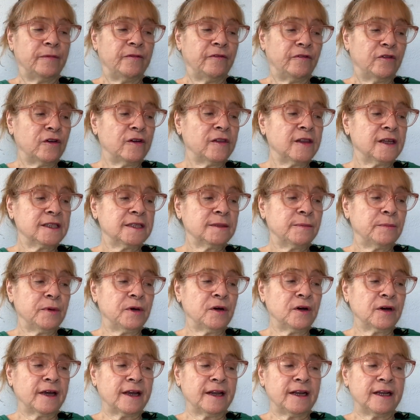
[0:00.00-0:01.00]
this
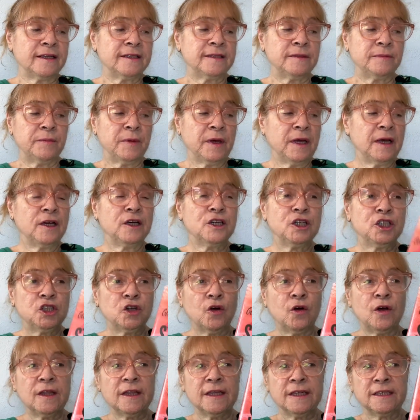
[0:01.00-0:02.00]
book, and it's
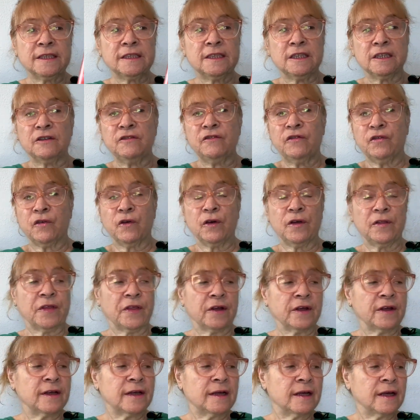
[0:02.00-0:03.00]
shortlisted for
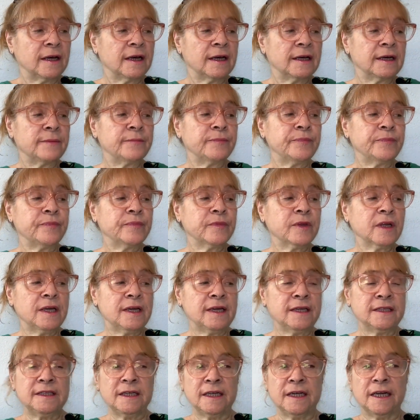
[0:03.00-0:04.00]
the
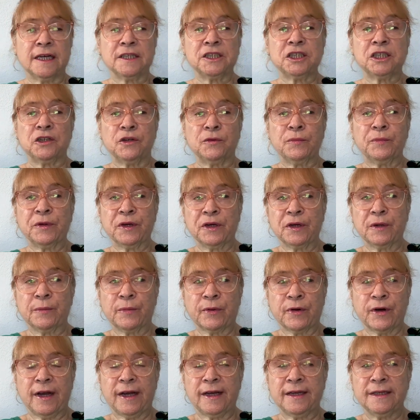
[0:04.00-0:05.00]
International Booker
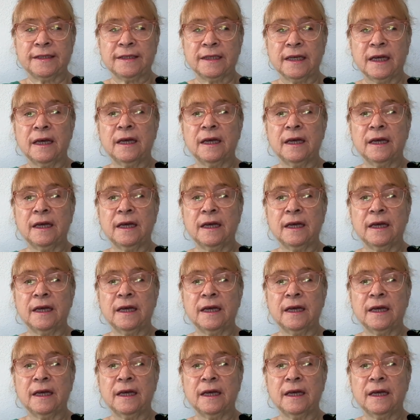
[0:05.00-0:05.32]
Prize.